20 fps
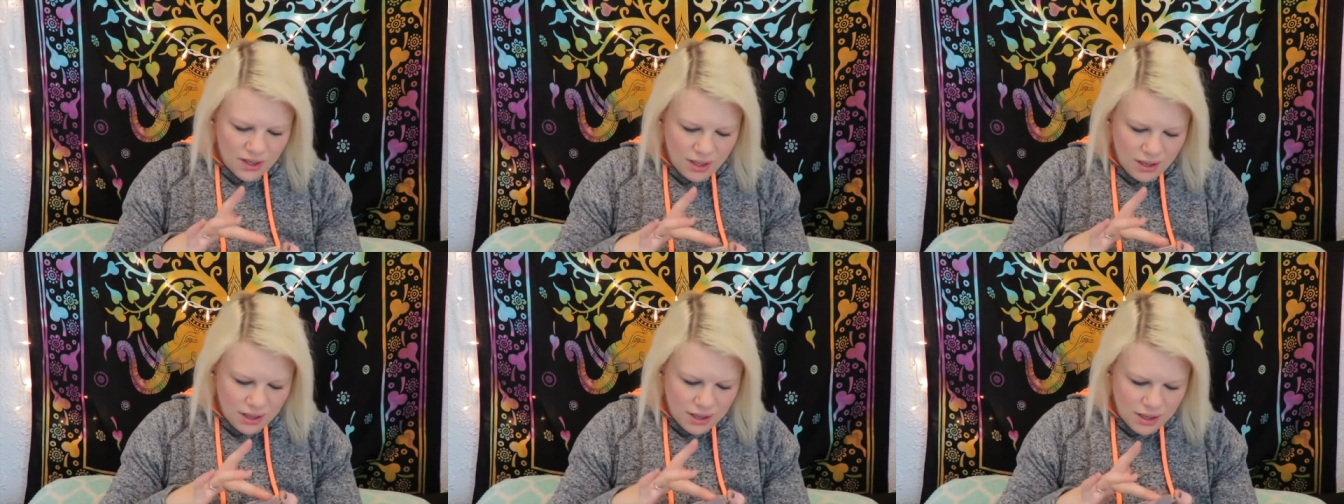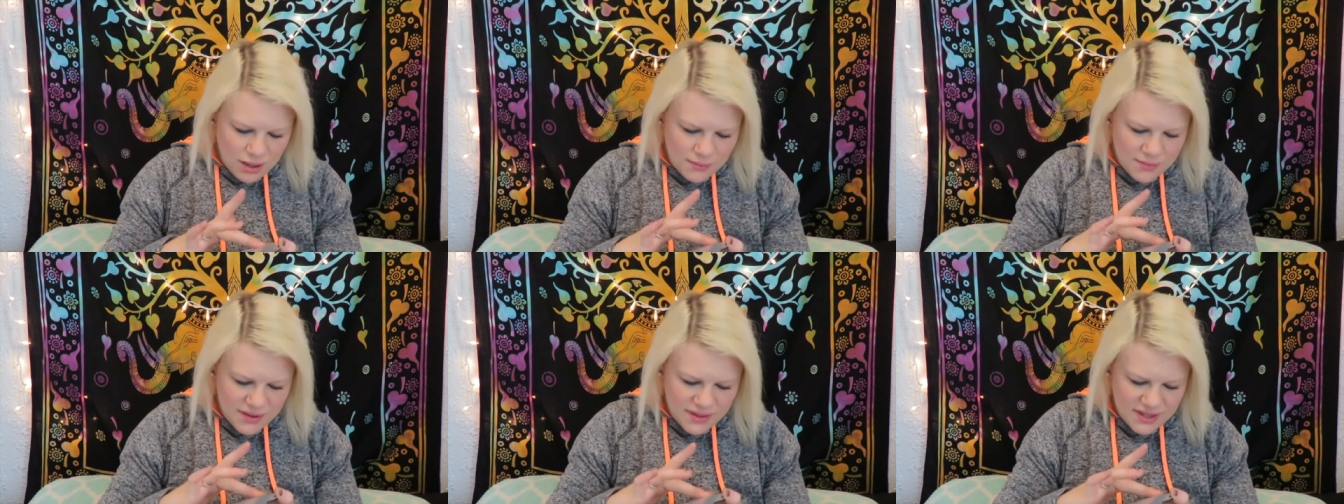
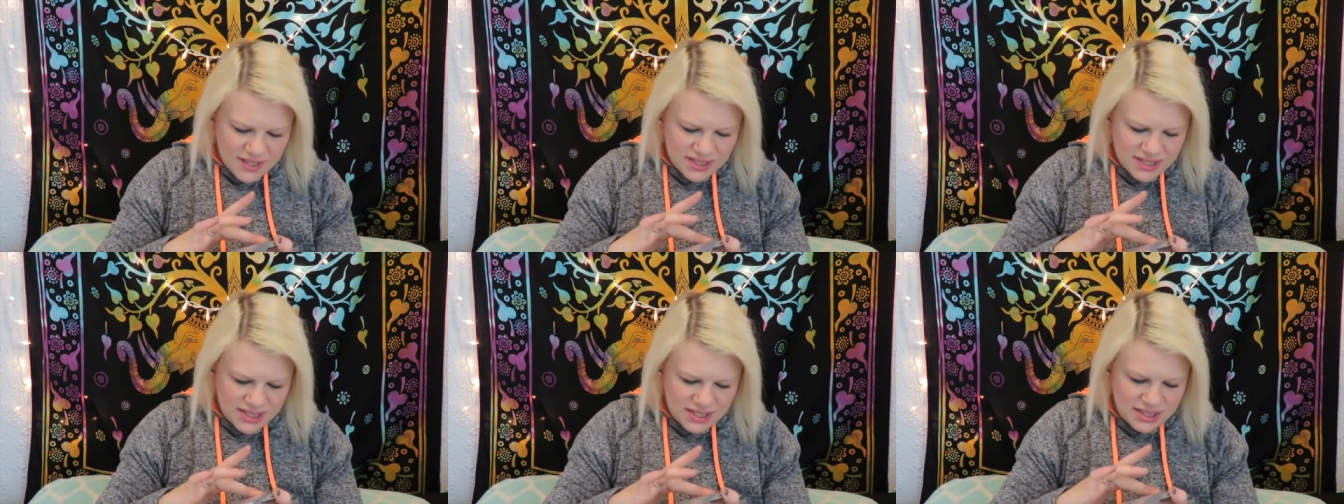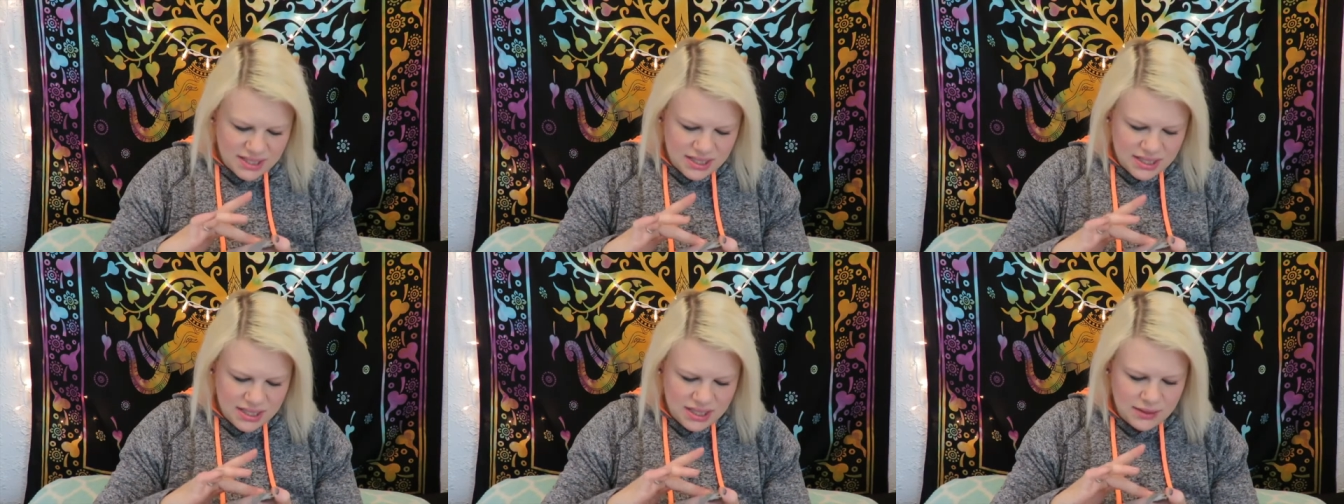This
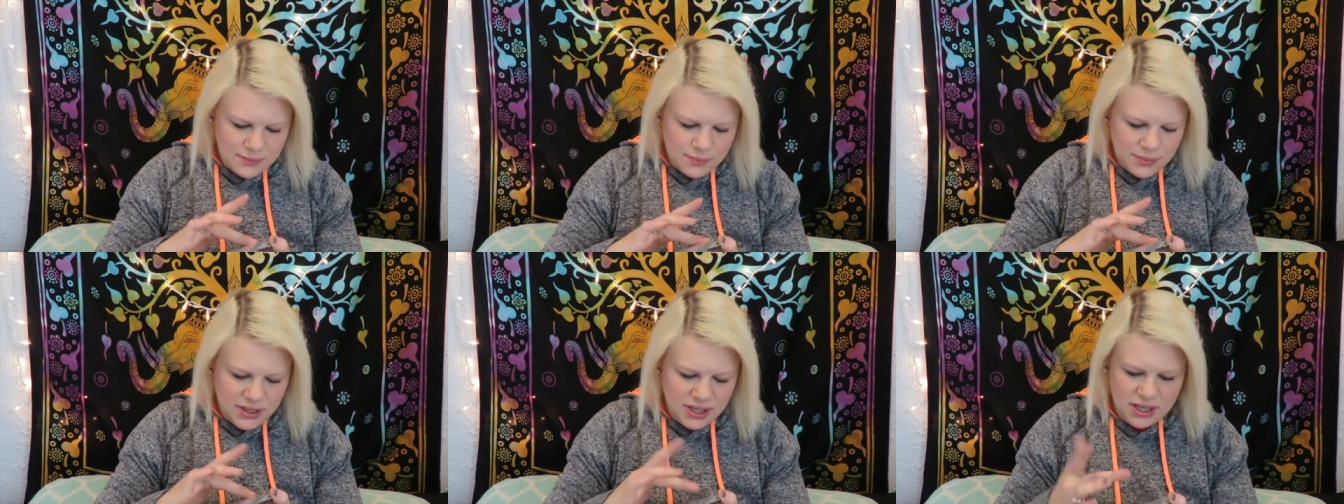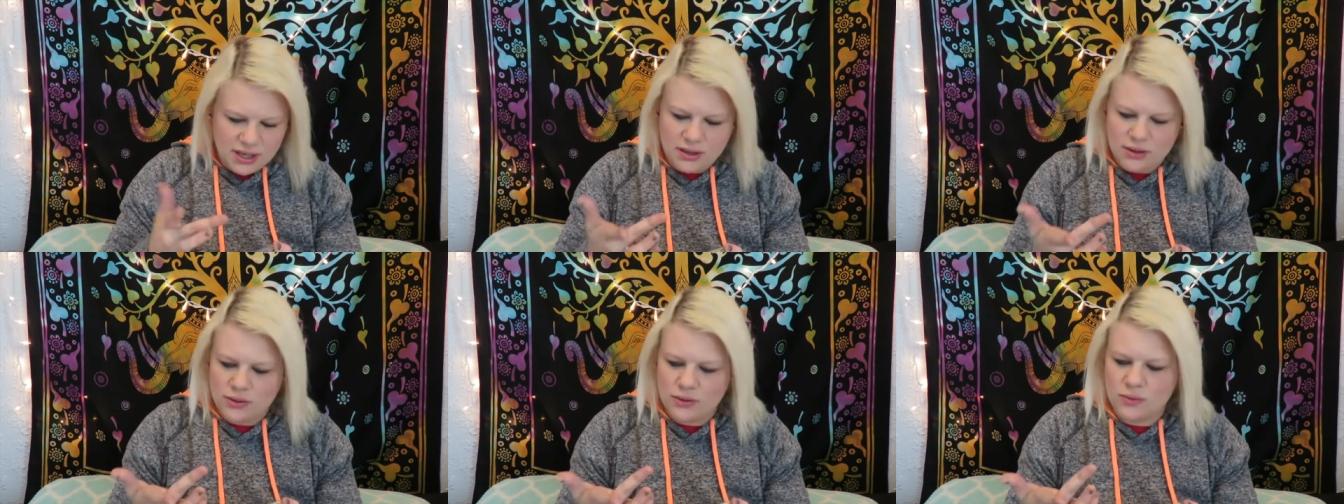is the
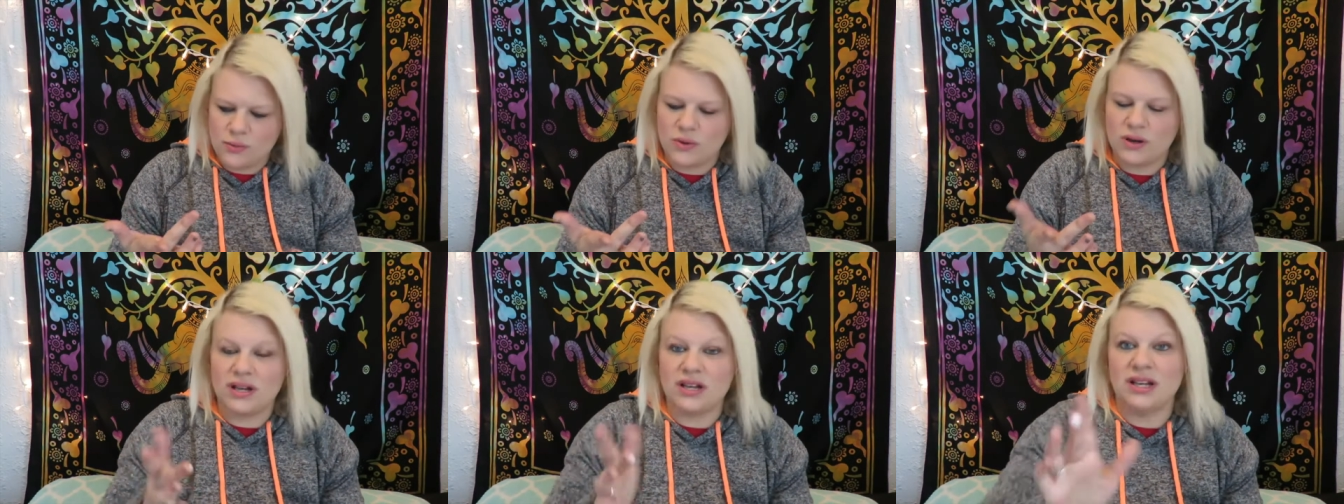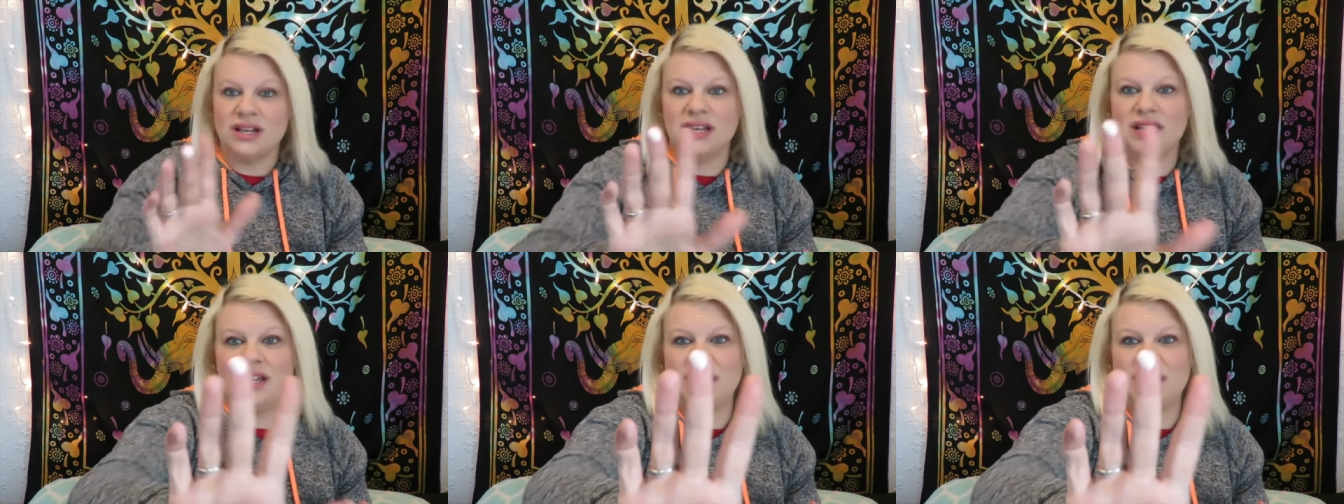pink one